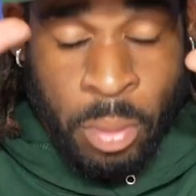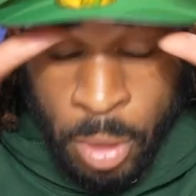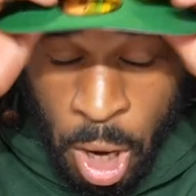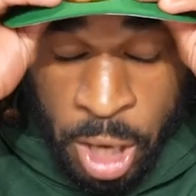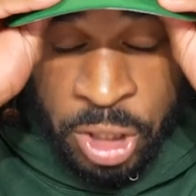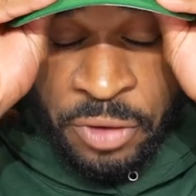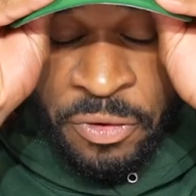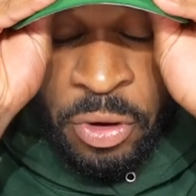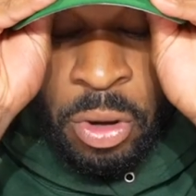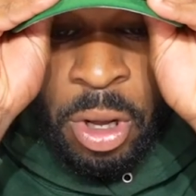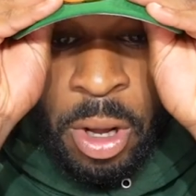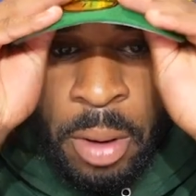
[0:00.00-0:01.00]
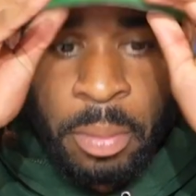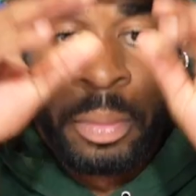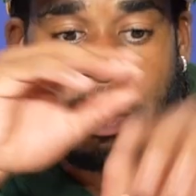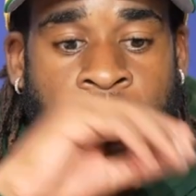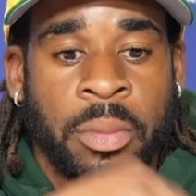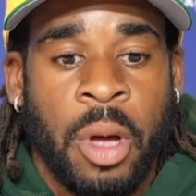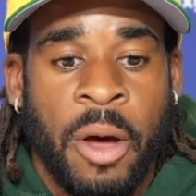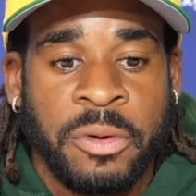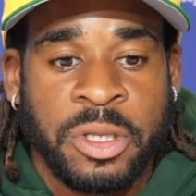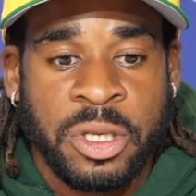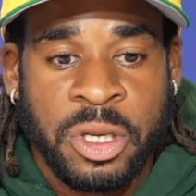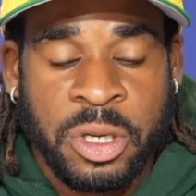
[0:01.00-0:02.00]
Yeah, I just feel,
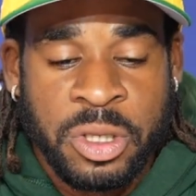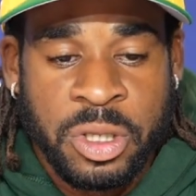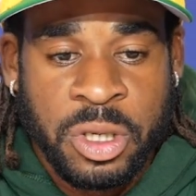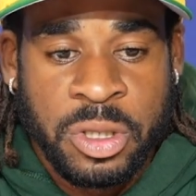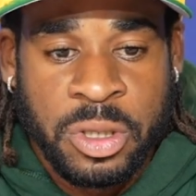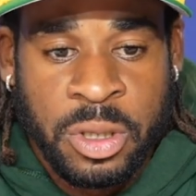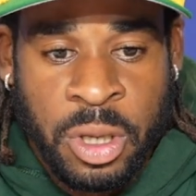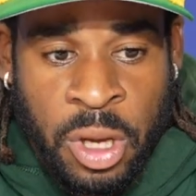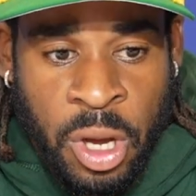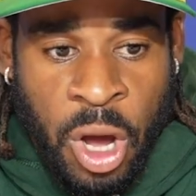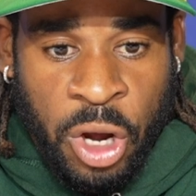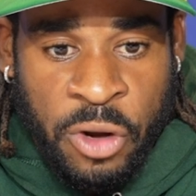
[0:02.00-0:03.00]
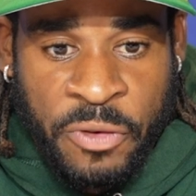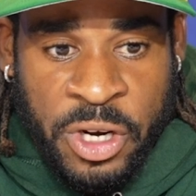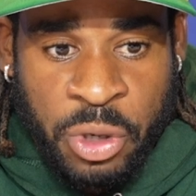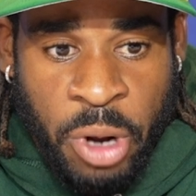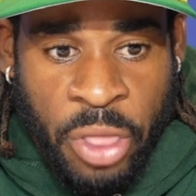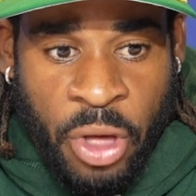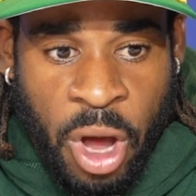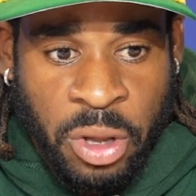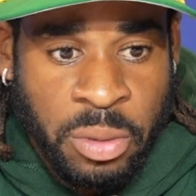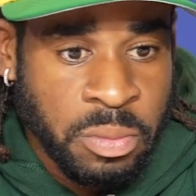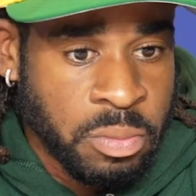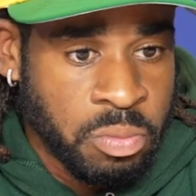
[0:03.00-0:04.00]
obviously, it's a good victory. I thought
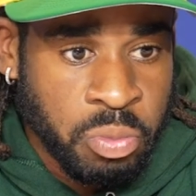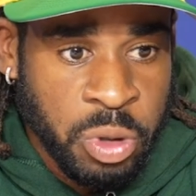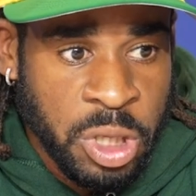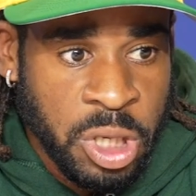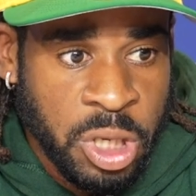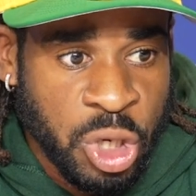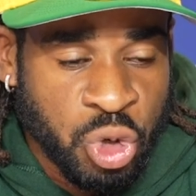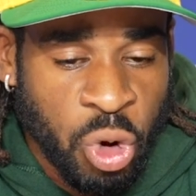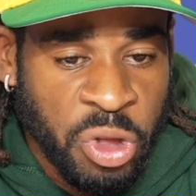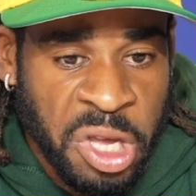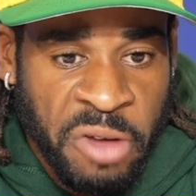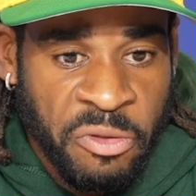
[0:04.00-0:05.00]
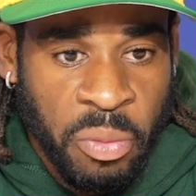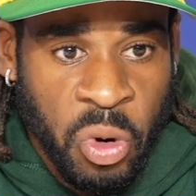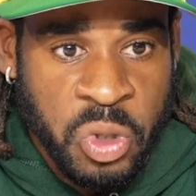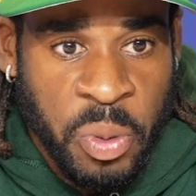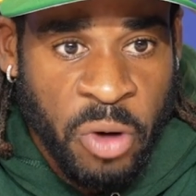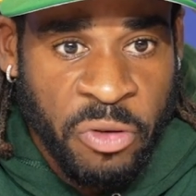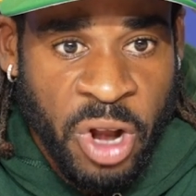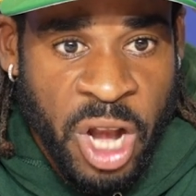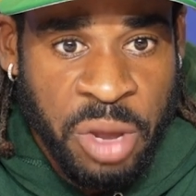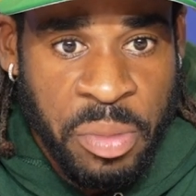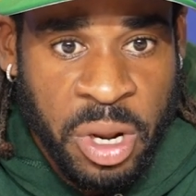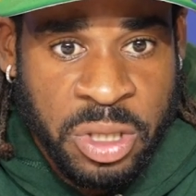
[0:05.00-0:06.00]
we controlled the game for most part for
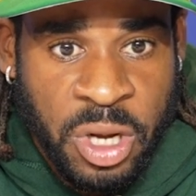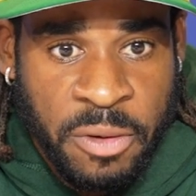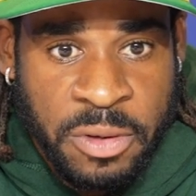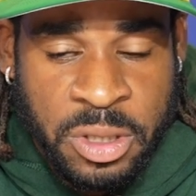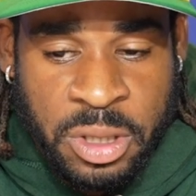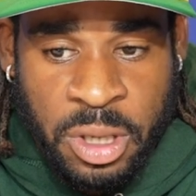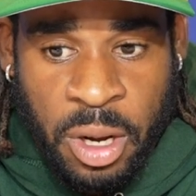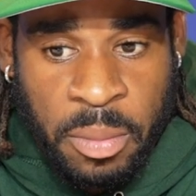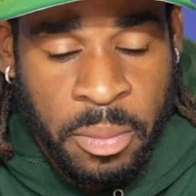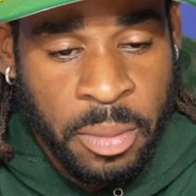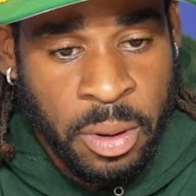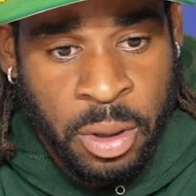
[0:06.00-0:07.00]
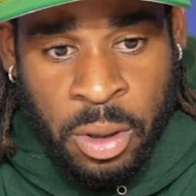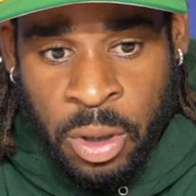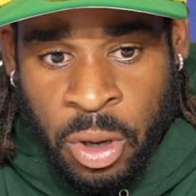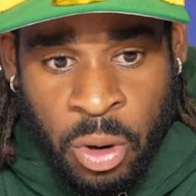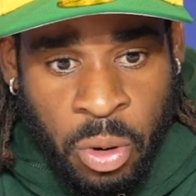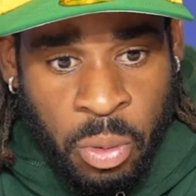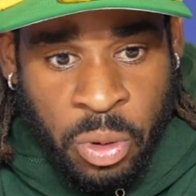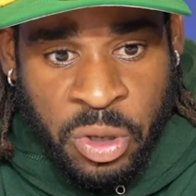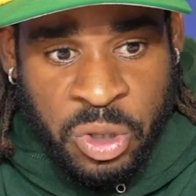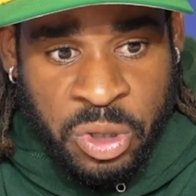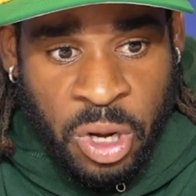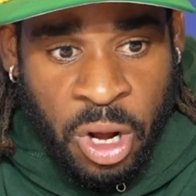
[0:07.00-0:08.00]
90 minutes, obviously.
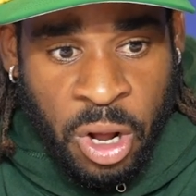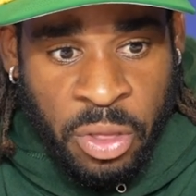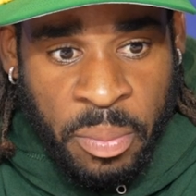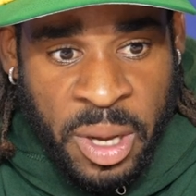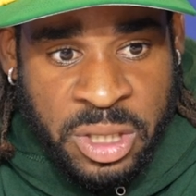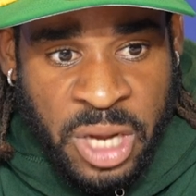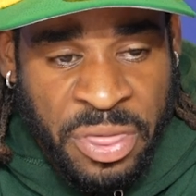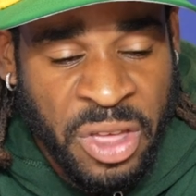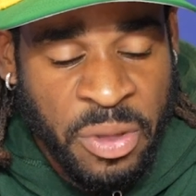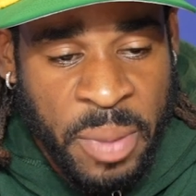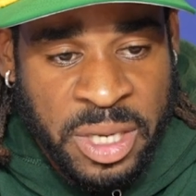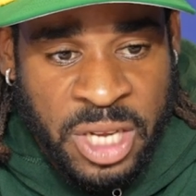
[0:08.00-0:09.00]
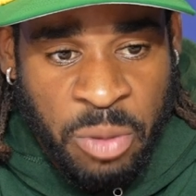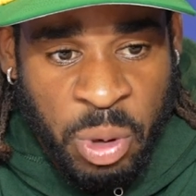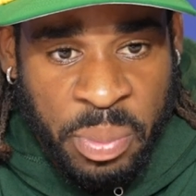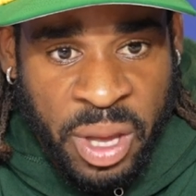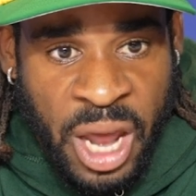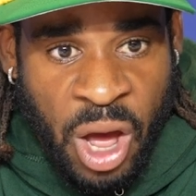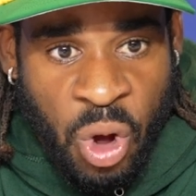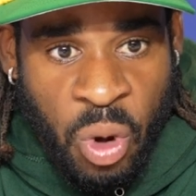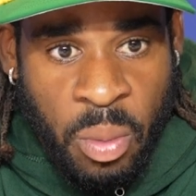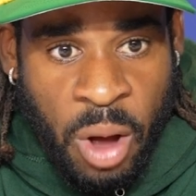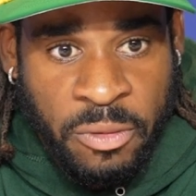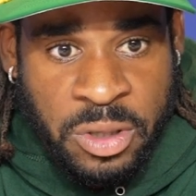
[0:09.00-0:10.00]
This is the best game we played at
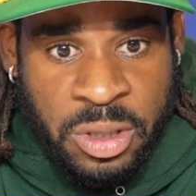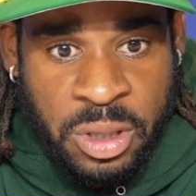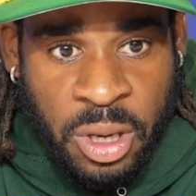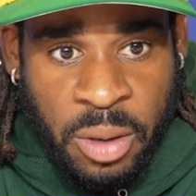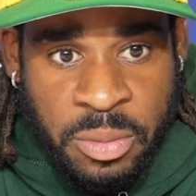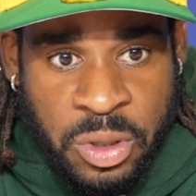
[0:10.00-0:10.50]
home, obviously.